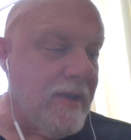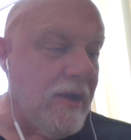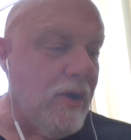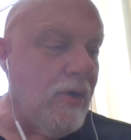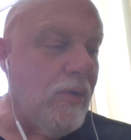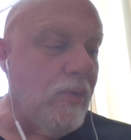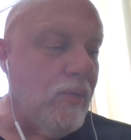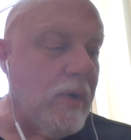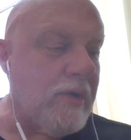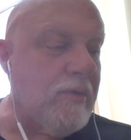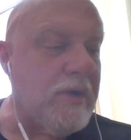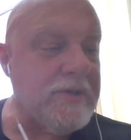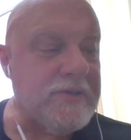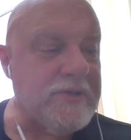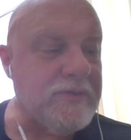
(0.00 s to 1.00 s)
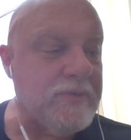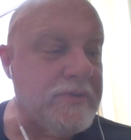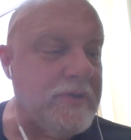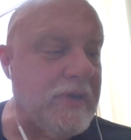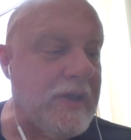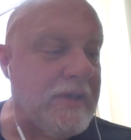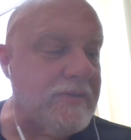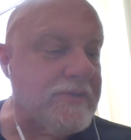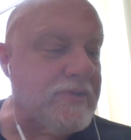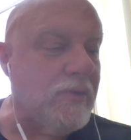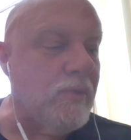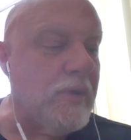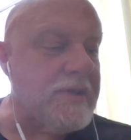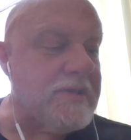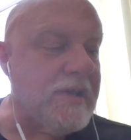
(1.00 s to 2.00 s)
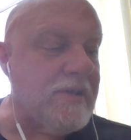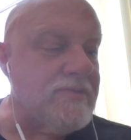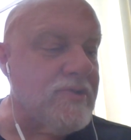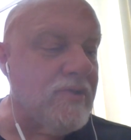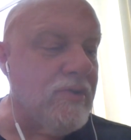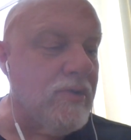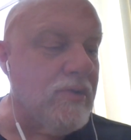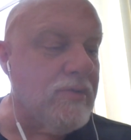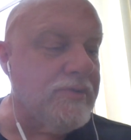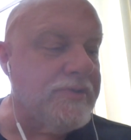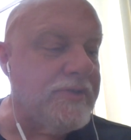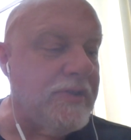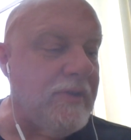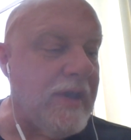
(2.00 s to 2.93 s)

Oh, what questions would you ask? So, what challenge or hurdles do you